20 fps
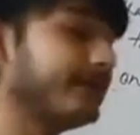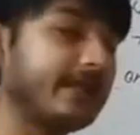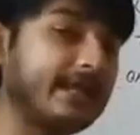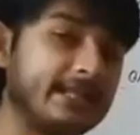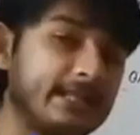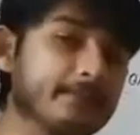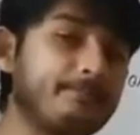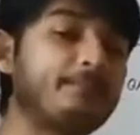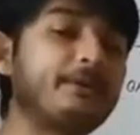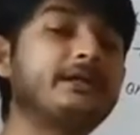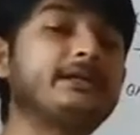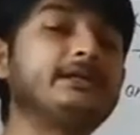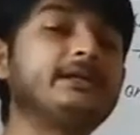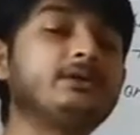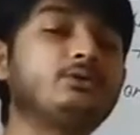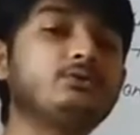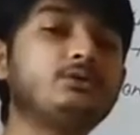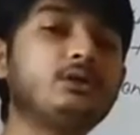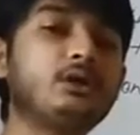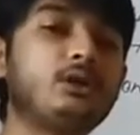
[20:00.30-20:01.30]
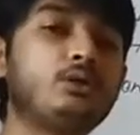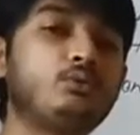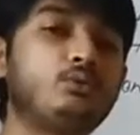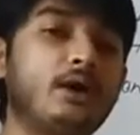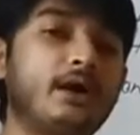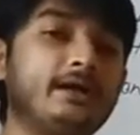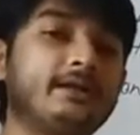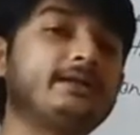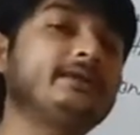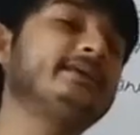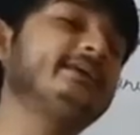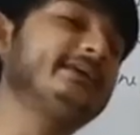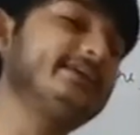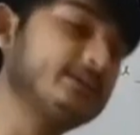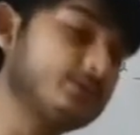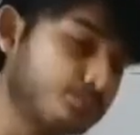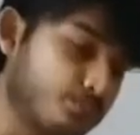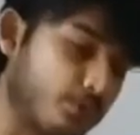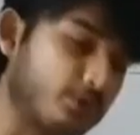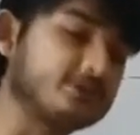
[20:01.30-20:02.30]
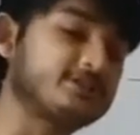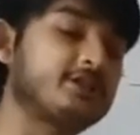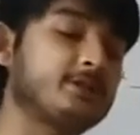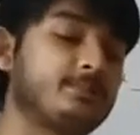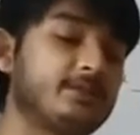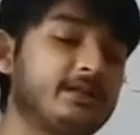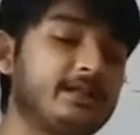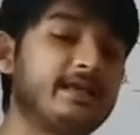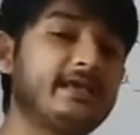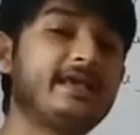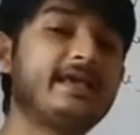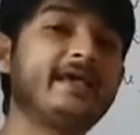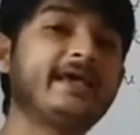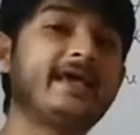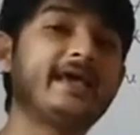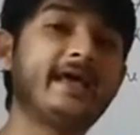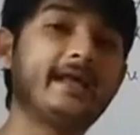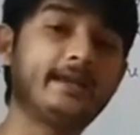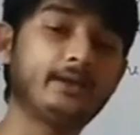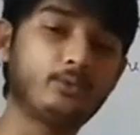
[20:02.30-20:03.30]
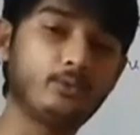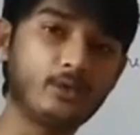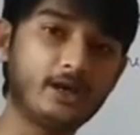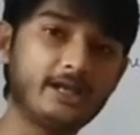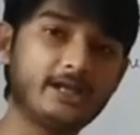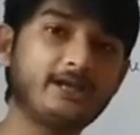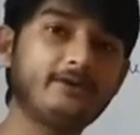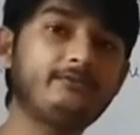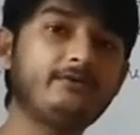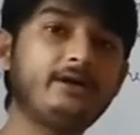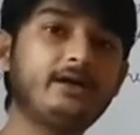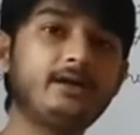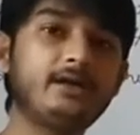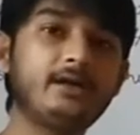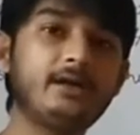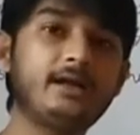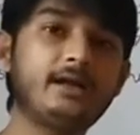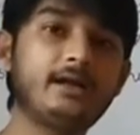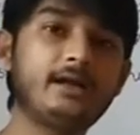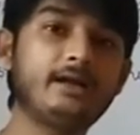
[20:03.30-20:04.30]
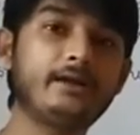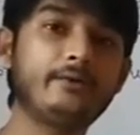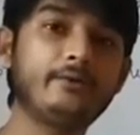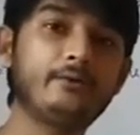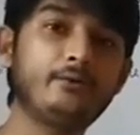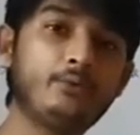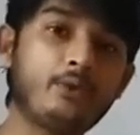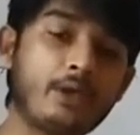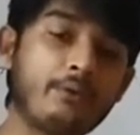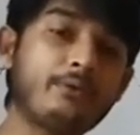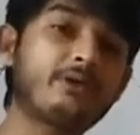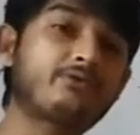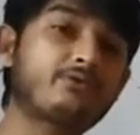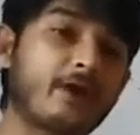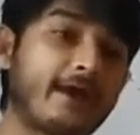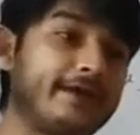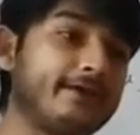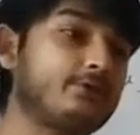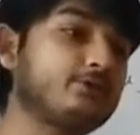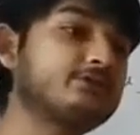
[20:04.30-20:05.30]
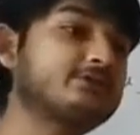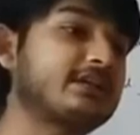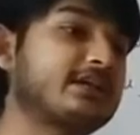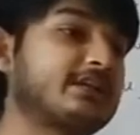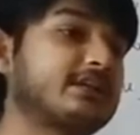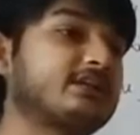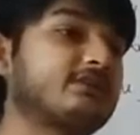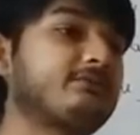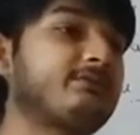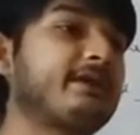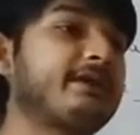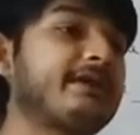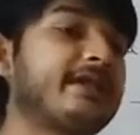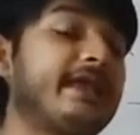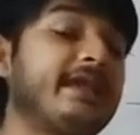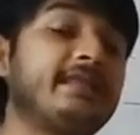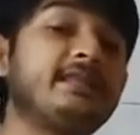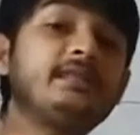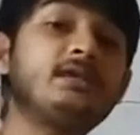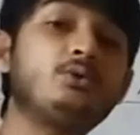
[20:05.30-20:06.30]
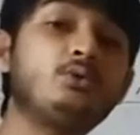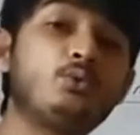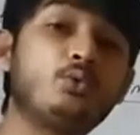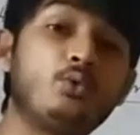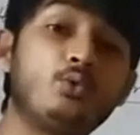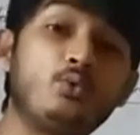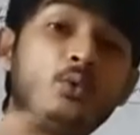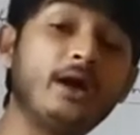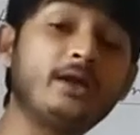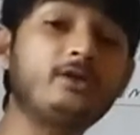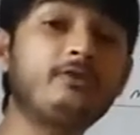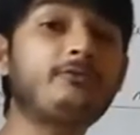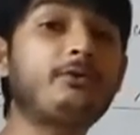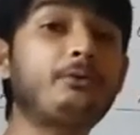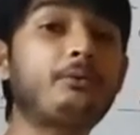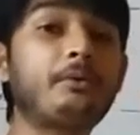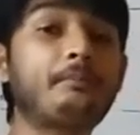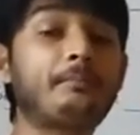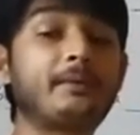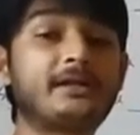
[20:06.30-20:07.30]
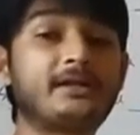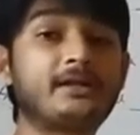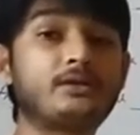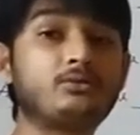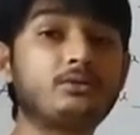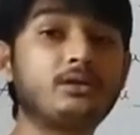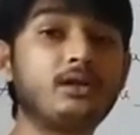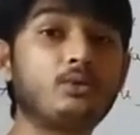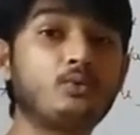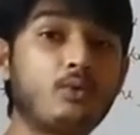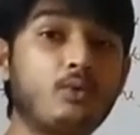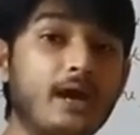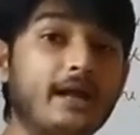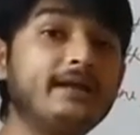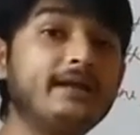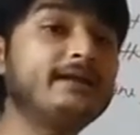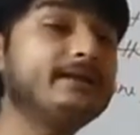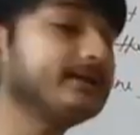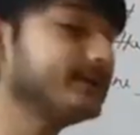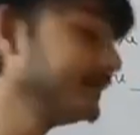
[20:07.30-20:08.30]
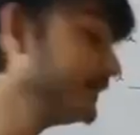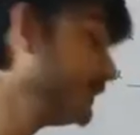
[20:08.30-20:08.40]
any particular want is possible, and whenever we will try to satisfy any one of our particular want,